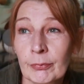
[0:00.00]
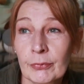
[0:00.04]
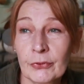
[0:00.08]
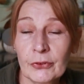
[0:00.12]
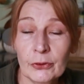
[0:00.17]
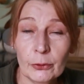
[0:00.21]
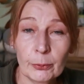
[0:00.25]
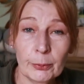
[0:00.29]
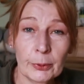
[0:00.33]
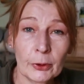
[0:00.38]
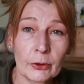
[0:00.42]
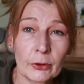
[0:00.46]

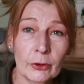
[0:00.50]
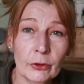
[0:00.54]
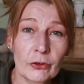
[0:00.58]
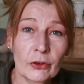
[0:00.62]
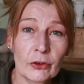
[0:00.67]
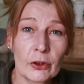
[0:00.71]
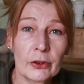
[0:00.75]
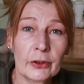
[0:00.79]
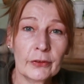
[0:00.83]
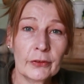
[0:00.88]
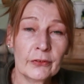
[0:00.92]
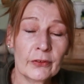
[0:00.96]
do
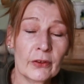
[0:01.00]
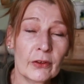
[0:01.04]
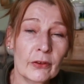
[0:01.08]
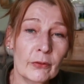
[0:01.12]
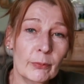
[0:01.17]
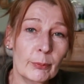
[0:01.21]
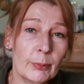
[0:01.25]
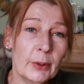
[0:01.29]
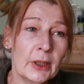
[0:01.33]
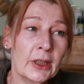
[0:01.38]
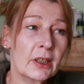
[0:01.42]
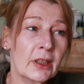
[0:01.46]
apologise.
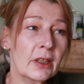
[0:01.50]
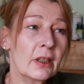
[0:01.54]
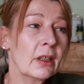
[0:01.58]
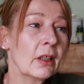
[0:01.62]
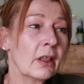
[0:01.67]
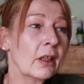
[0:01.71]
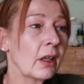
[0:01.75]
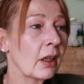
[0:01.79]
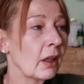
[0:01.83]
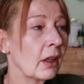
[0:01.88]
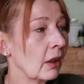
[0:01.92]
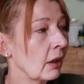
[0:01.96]
I've been
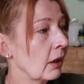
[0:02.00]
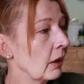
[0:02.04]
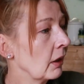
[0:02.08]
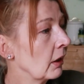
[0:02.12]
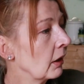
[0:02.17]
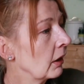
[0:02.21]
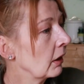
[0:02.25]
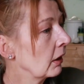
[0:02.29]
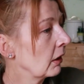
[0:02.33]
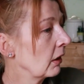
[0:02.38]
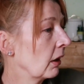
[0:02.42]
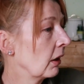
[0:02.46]

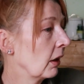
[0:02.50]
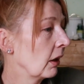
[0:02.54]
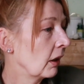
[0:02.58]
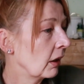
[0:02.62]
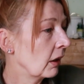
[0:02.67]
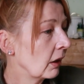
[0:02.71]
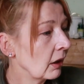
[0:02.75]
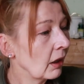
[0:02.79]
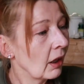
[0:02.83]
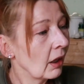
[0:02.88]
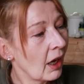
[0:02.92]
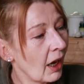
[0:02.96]

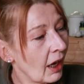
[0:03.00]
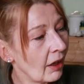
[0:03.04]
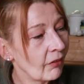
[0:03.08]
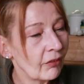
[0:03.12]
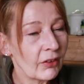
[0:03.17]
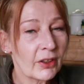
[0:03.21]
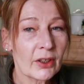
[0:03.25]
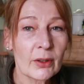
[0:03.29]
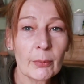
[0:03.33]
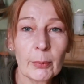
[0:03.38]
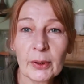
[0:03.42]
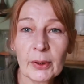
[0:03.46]

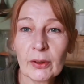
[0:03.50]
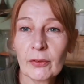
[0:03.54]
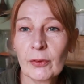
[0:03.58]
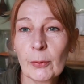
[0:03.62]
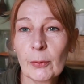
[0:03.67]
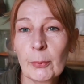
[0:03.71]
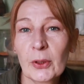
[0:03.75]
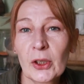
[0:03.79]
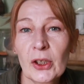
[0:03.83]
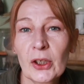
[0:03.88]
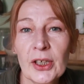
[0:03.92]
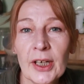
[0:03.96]
having a bit of a
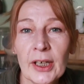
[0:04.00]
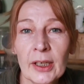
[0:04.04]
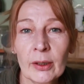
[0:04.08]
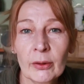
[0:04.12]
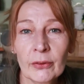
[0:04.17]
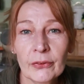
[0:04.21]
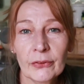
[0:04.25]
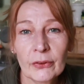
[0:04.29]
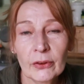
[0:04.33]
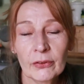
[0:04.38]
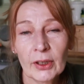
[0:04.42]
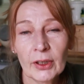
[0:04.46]
burnout,
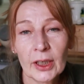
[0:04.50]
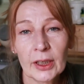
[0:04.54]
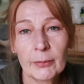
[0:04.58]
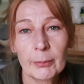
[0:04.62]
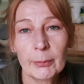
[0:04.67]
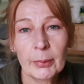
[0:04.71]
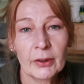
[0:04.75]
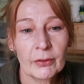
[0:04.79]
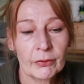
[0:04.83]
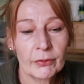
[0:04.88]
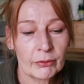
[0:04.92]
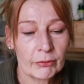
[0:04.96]
so I've had a
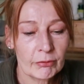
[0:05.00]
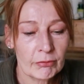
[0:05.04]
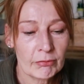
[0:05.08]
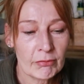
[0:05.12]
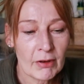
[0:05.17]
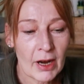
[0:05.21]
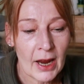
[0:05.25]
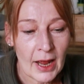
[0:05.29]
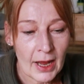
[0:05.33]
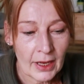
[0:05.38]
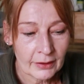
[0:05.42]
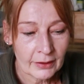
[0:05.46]
bit of a
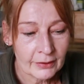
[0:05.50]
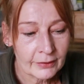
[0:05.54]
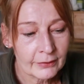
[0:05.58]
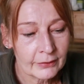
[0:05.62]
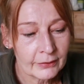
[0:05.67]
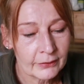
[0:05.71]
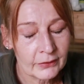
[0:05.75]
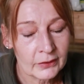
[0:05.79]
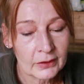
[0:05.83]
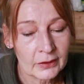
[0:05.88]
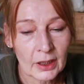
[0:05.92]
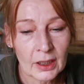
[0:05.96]

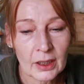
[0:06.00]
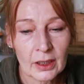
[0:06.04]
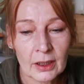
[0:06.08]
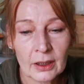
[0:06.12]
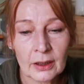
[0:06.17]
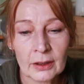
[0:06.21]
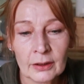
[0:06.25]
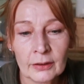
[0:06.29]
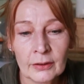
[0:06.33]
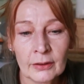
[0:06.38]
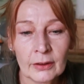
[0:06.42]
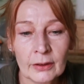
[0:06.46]
rest,
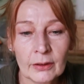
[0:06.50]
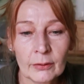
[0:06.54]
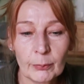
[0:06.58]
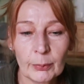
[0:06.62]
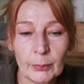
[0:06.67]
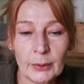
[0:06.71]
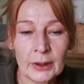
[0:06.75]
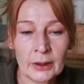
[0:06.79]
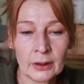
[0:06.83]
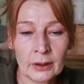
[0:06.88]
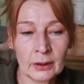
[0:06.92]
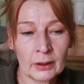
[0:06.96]
and I've
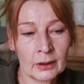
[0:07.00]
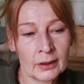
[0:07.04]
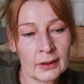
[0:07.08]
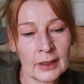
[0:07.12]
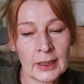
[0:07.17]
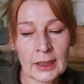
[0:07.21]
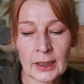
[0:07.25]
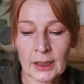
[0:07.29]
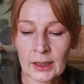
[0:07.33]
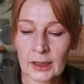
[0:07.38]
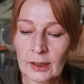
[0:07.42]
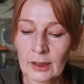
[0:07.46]
been
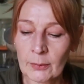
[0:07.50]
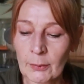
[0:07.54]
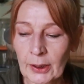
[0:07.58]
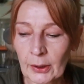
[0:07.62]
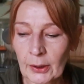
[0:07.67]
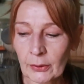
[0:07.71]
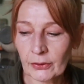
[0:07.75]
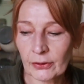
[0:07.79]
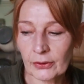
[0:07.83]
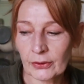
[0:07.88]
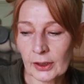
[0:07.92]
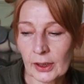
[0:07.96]
thinking
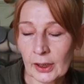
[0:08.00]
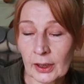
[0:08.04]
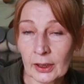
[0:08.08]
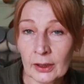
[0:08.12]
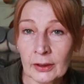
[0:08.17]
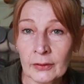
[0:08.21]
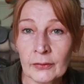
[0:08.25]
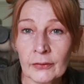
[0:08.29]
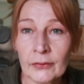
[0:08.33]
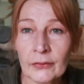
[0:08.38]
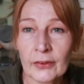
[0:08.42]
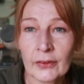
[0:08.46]
about
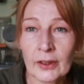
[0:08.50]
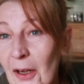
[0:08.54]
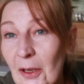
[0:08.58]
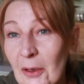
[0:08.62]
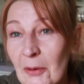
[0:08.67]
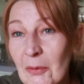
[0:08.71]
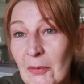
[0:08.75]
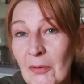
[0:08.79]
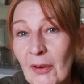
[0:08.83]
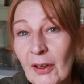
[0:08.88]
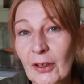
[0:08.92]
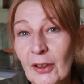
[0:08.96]
things.
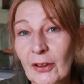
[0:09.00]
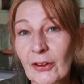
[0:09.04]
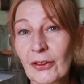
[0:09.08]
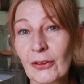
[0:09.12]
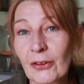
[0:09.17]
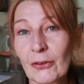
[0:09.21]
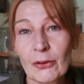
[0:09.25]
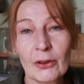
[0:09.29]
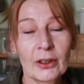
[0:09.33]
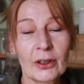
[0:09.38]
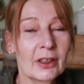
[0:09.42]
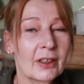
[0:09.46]
I
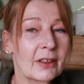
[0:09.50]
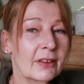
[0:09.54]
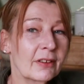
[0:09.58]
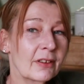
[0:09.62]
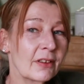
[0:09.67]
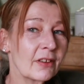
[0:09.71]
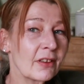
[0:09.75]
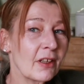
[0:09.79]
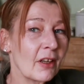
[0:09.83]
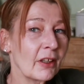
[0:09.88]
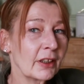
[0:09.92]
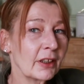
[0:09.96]
thought
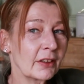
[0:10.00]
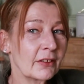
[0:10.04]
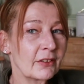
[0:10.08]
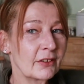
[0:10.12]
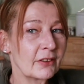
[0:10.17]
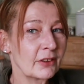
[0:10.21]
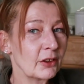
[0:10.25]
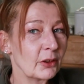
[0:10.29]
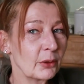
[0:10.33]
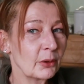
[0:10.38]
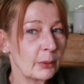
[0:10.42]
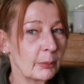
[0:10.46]
I'd like to
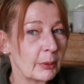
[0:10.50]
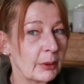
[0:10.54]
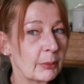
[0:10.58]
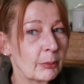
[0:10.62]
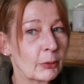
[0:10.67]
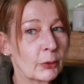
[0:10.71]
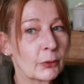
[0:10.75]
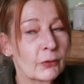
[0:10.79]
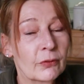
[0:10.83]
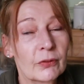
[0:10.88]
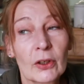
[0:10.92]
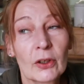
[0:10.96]
do a bit
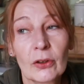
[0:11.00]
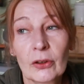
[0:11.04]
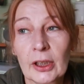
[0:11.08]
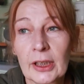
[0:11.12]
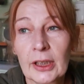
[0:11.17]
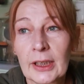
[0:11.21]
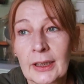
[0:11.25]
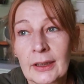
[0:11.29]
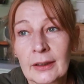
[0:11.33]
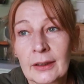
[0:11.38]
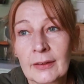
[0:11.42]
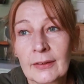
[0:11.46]
more
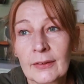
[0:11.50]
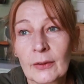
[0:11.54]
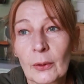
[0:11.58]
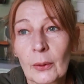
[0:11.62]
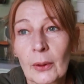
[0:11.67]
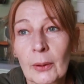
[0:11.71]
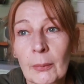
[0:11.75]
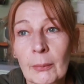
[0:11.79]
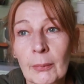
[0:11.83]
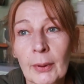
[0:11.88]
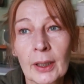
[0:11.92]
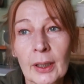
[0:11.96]
vlogging, so
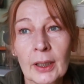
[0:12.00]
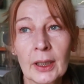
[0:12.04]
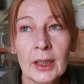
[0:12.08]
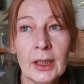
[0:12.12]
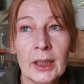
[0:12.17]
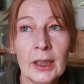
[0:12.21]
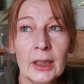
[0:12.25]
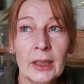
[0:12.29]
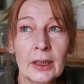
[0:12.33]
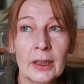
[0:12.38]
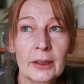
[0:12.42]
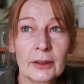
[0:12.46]
I'm back
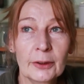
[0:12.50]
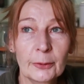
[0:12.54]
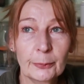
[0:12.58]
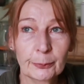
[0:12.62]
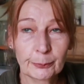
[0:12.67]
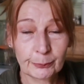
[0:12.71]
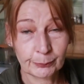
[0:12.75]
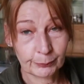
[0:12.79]
here